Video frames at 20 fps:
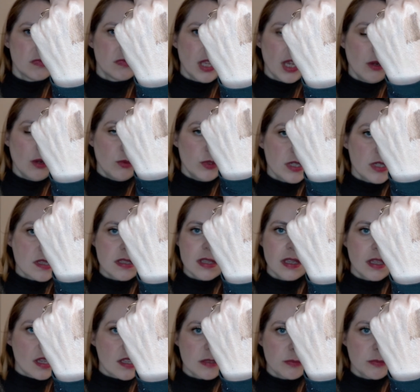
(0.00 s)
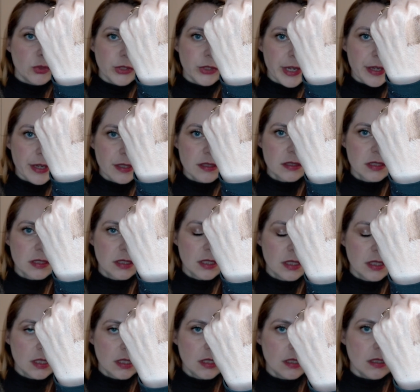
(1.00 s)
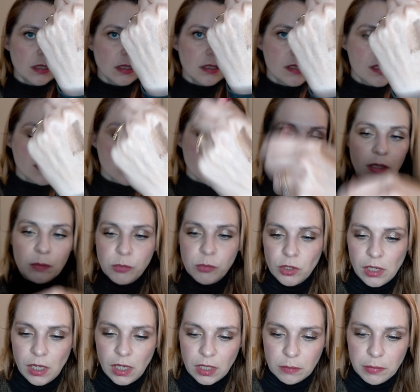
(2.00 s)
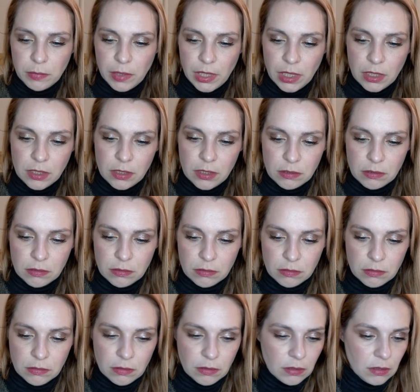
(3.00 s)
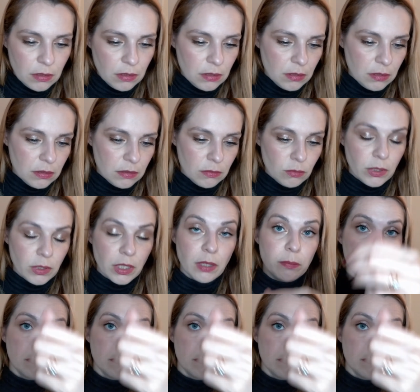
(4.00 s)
I wouldn't say that's brunette. It's kind of more like my what